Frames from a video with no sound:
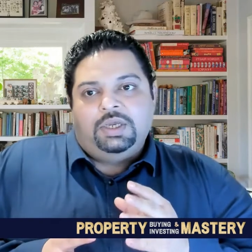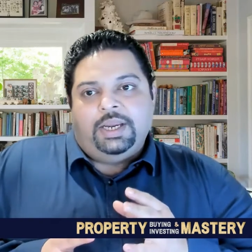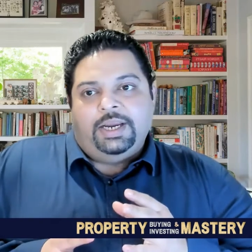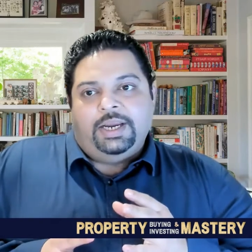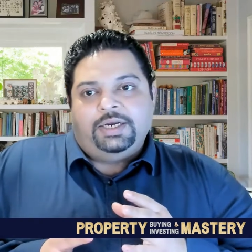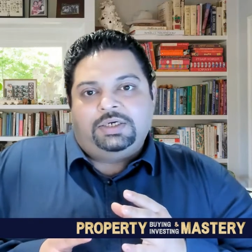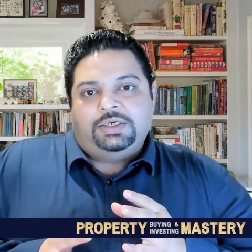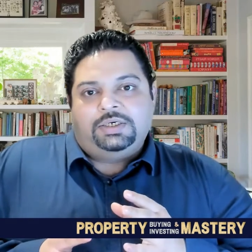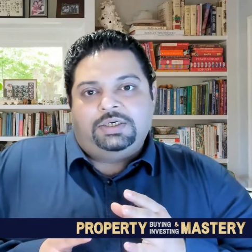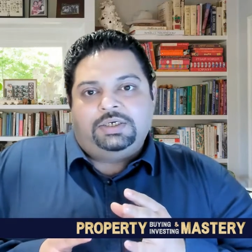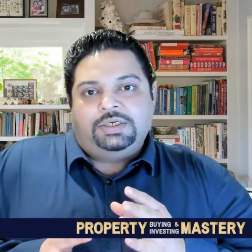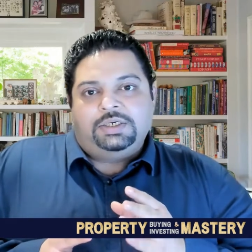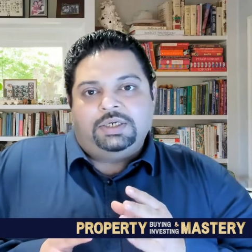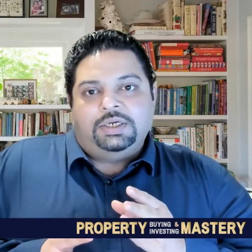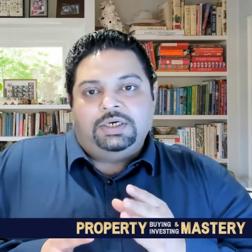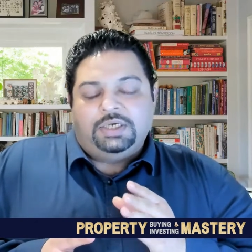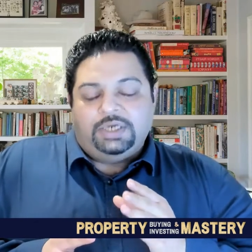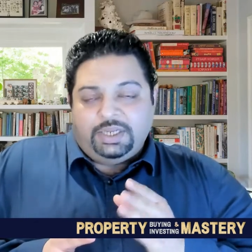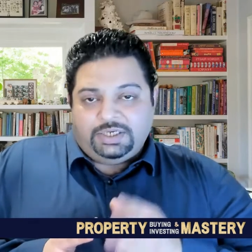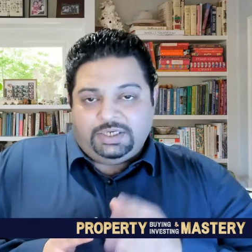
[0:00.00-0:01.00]
It
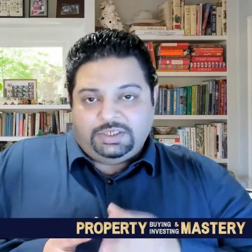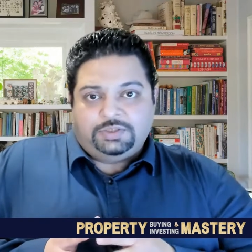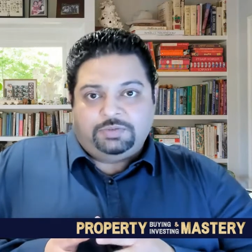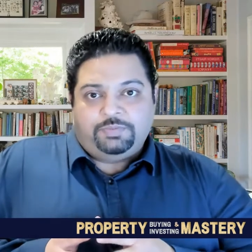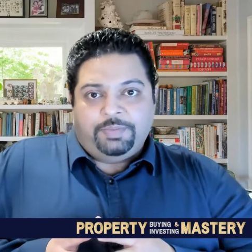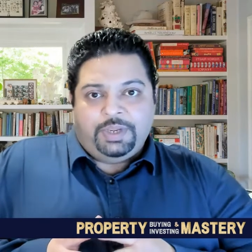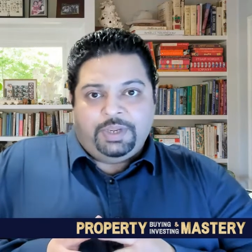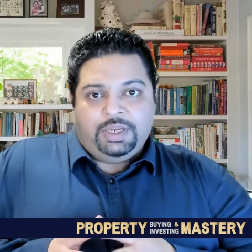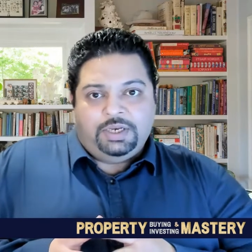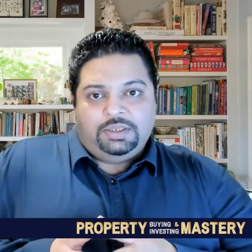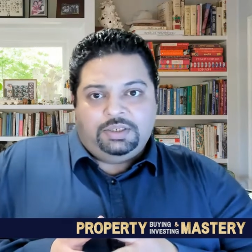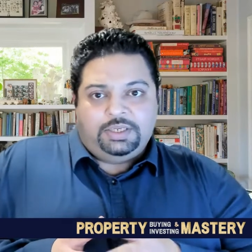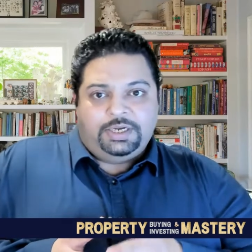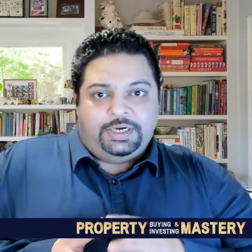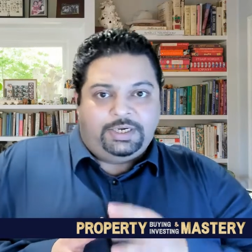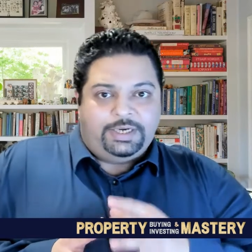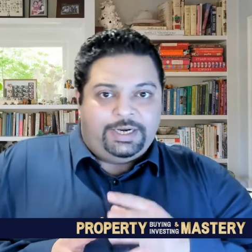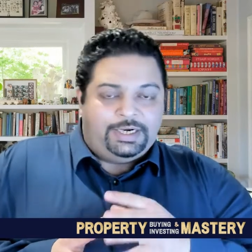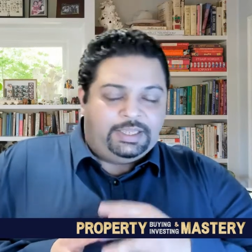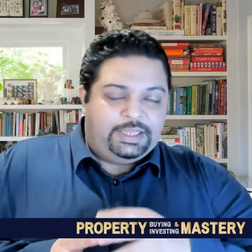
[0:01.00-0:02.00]
does mean
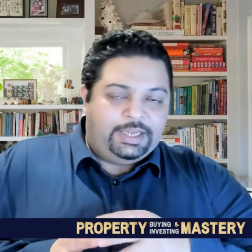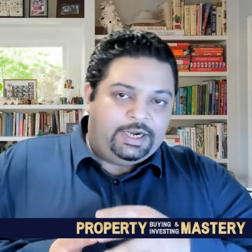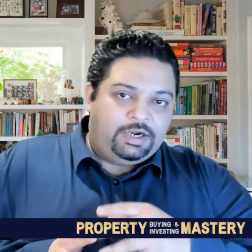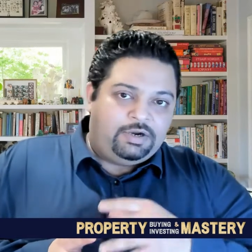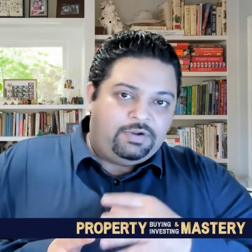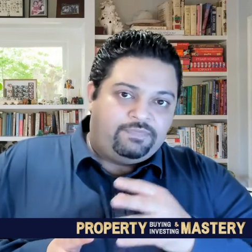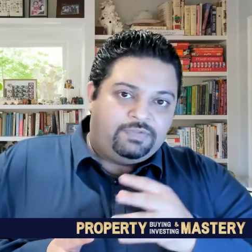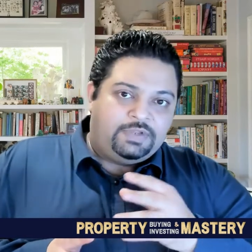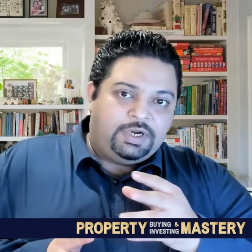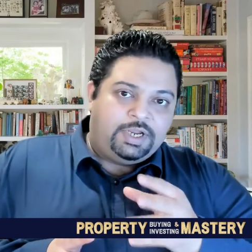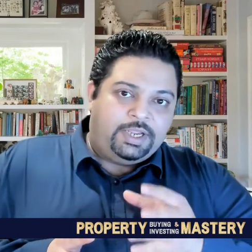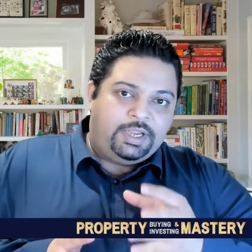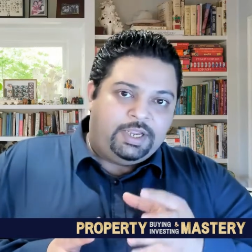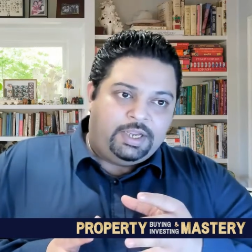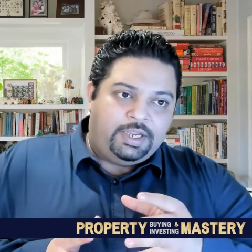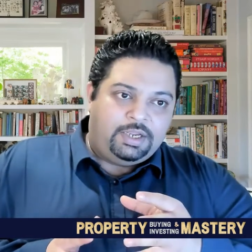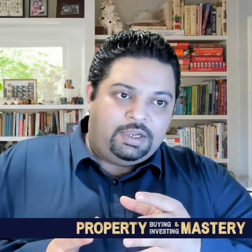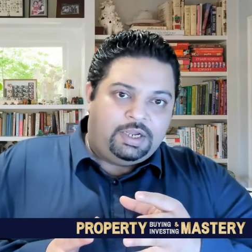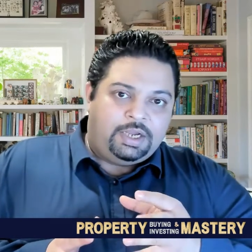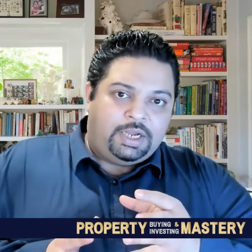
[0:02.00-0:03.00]
that at the end of the
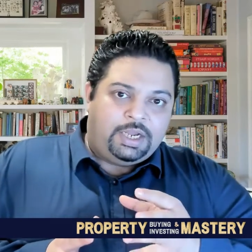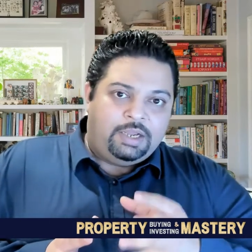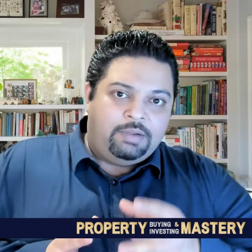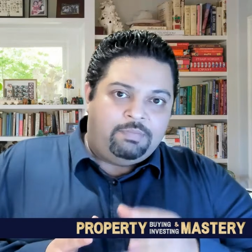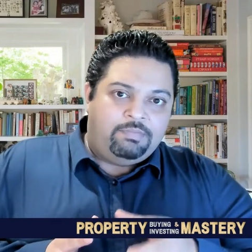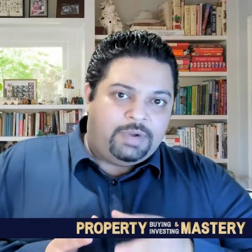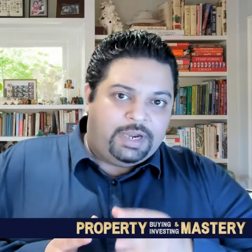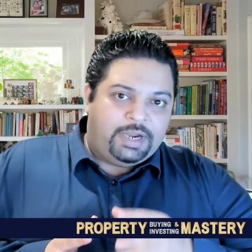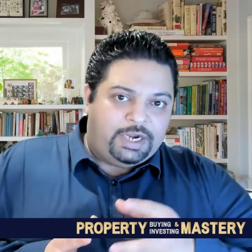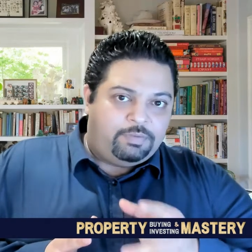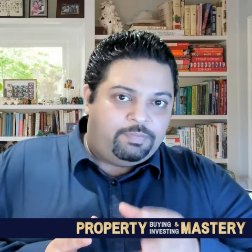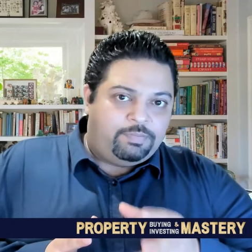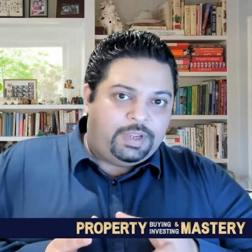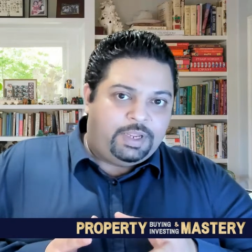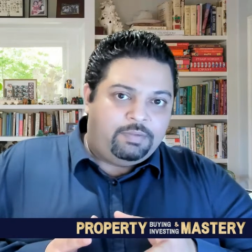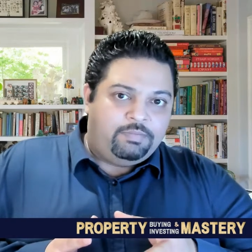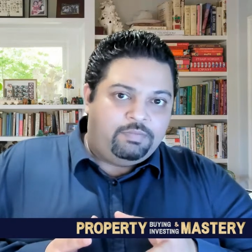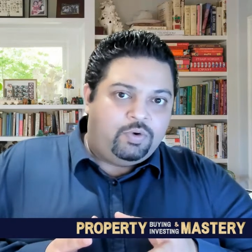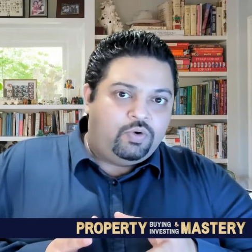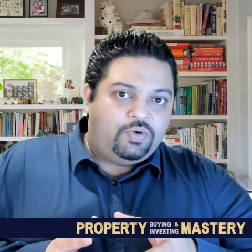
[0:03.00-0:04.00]
day, I might
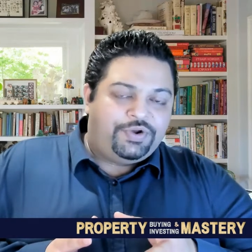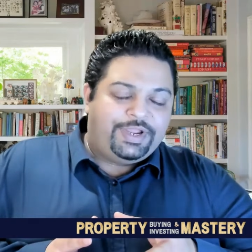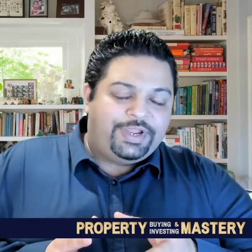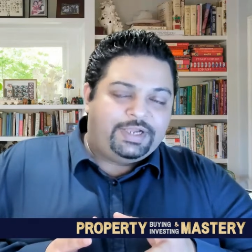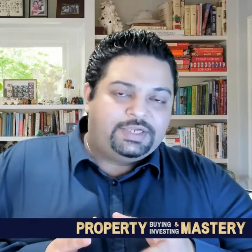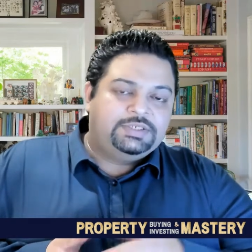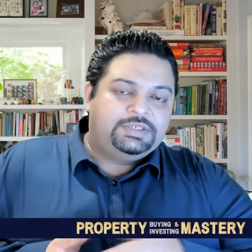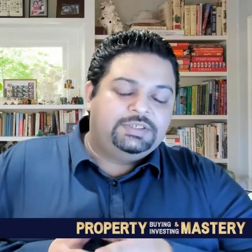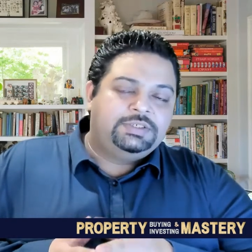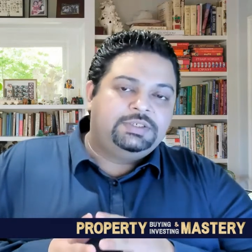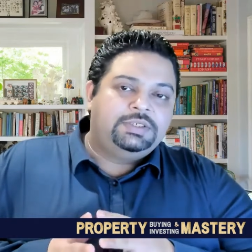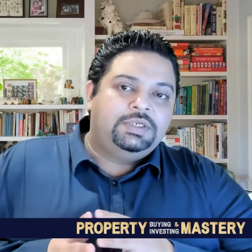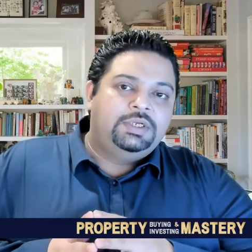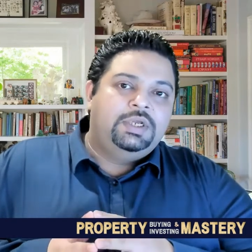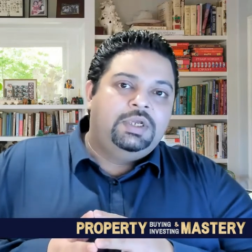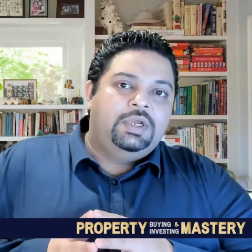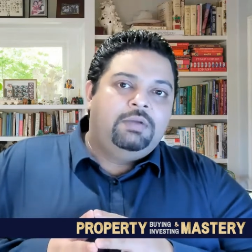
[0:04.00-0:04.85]
pay more taxes,